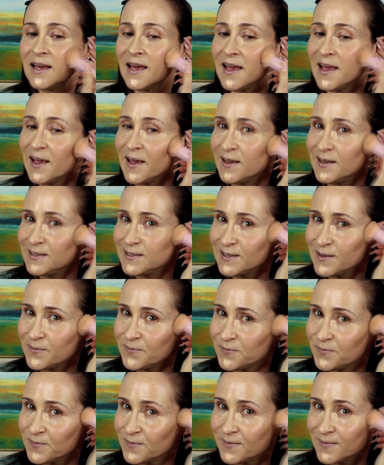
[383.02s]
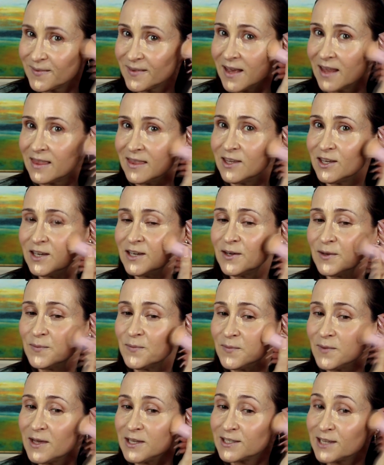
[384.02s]
and I think
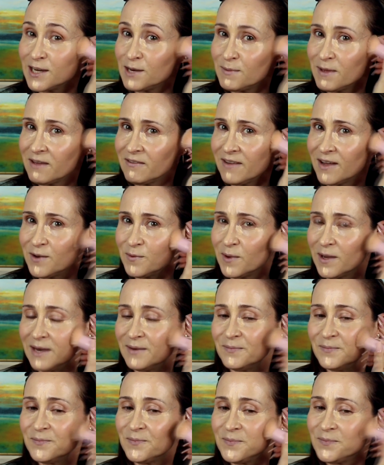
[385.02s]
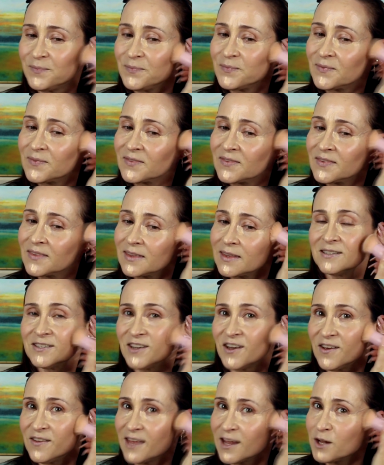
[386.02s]
it's going to be a fun one.
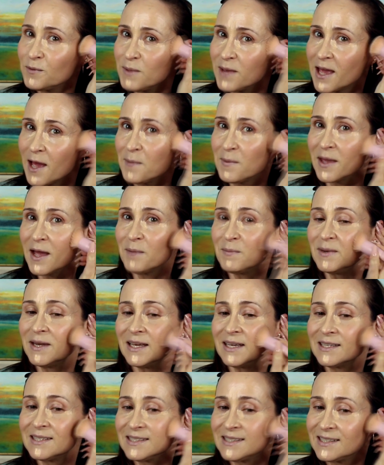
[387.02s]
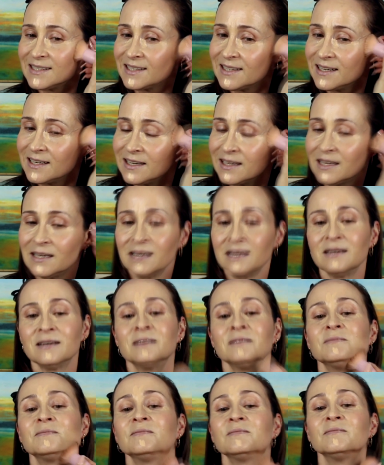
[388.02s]
So that'll be coming up next.
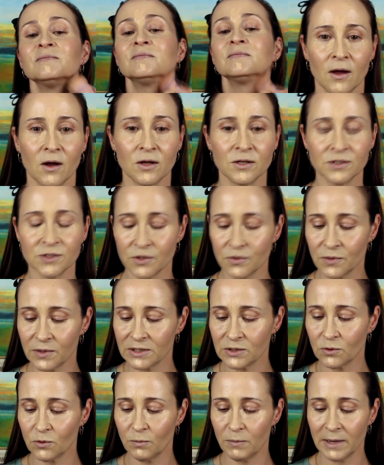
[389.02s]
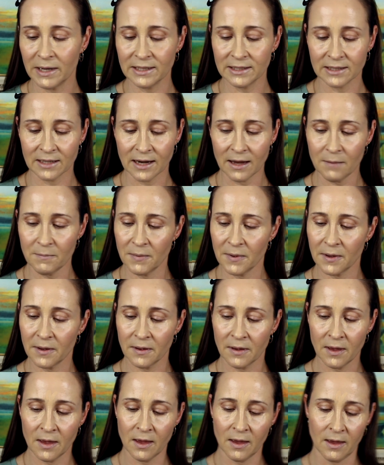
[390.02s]
The contour is all blended up,
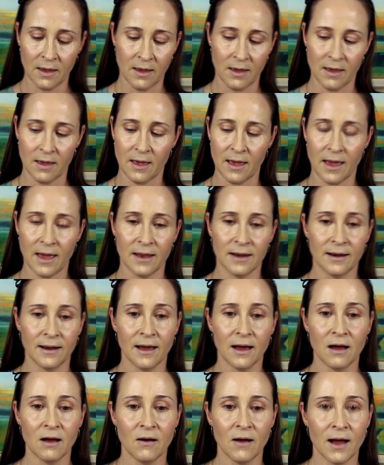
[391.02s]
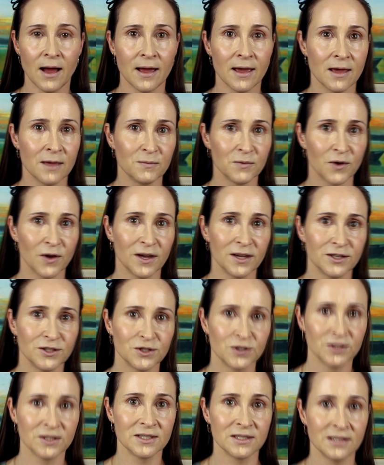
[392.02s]
and now I am going
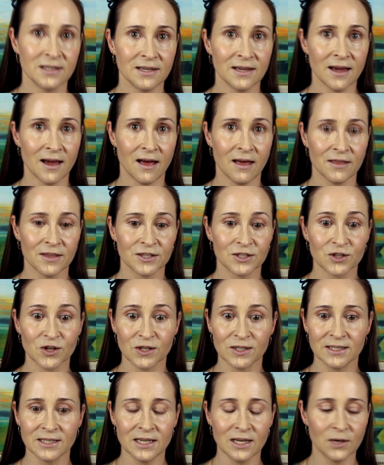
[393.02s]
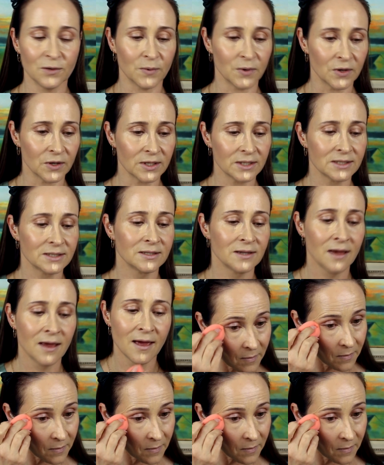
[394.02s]
to see how this concealer works.